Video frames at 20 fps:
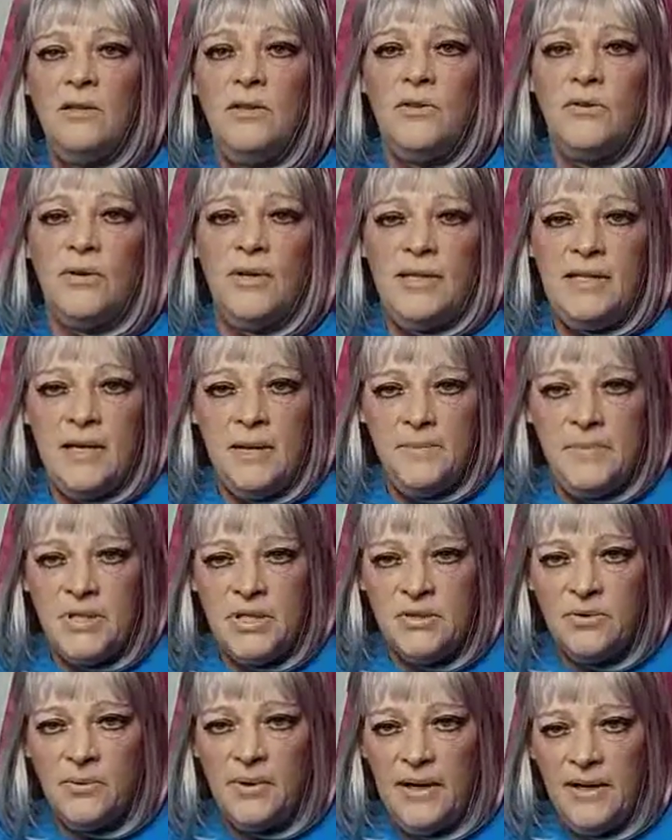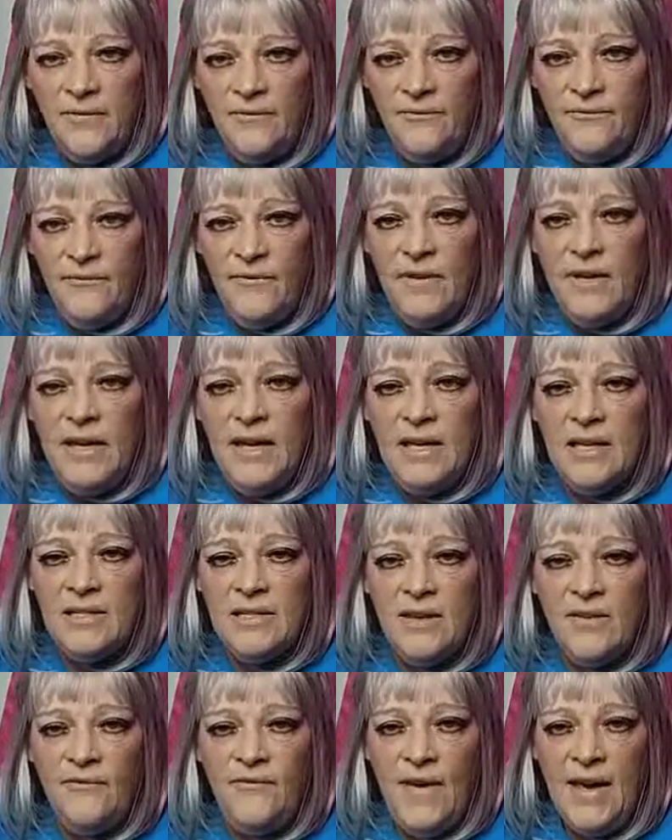Three times three is
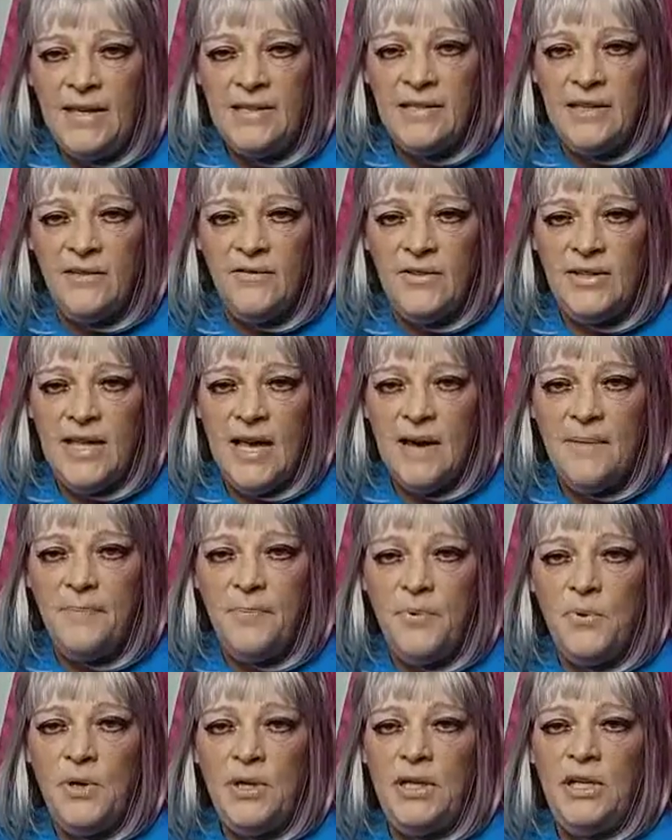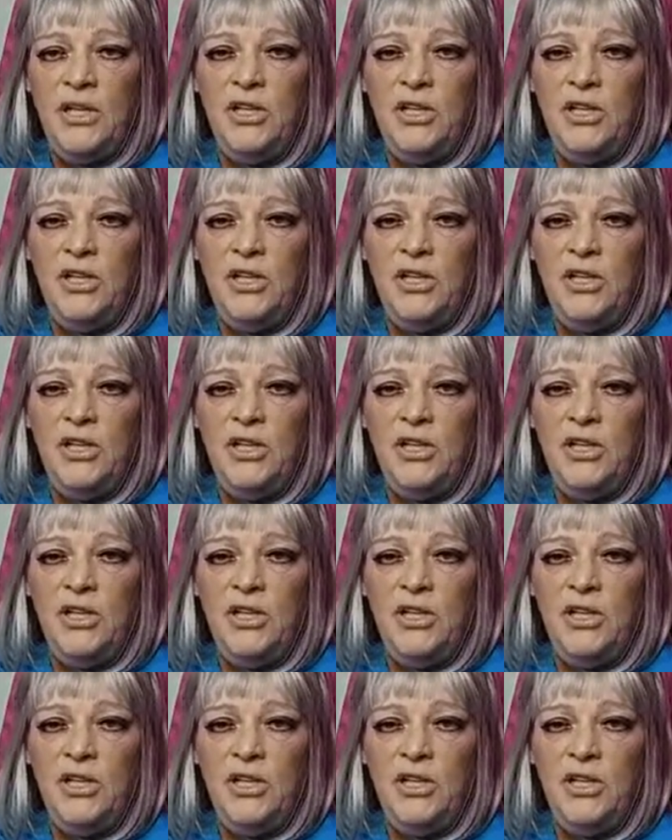effective at that point,